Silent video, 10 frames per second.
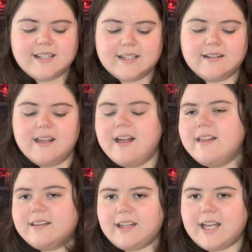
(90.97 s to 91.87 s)
And
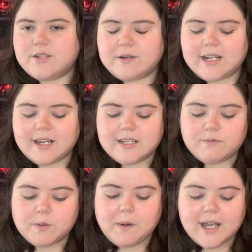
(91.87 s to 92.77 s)
the last reading I did
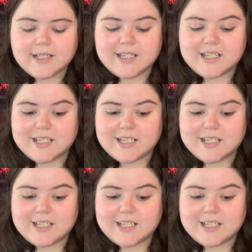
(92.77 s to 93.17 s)
with Pisces,